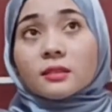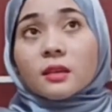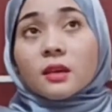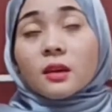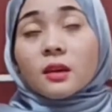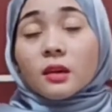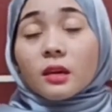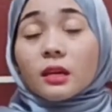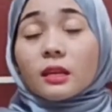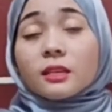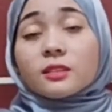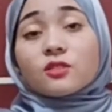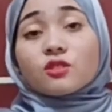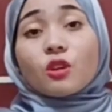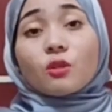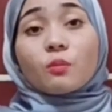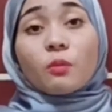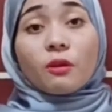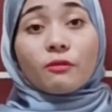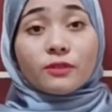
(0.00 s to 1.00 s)
it is not
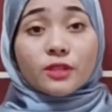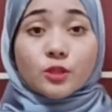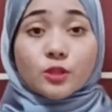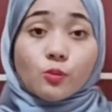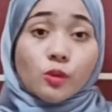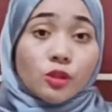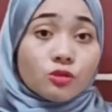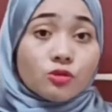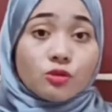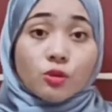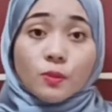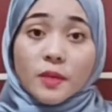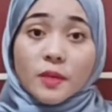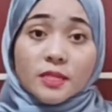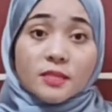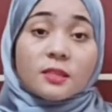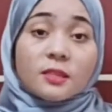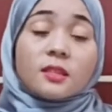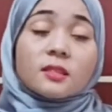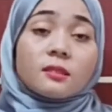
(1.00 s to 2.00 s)
profitable to the
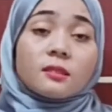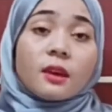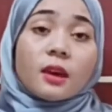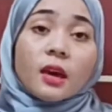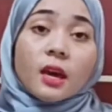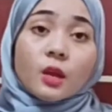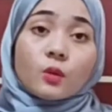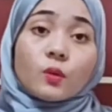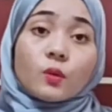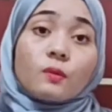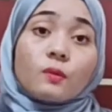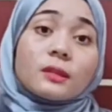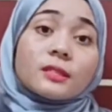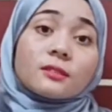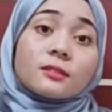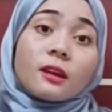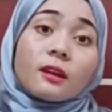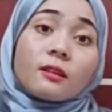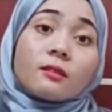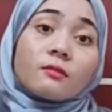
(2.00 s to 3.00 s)
business, and we will start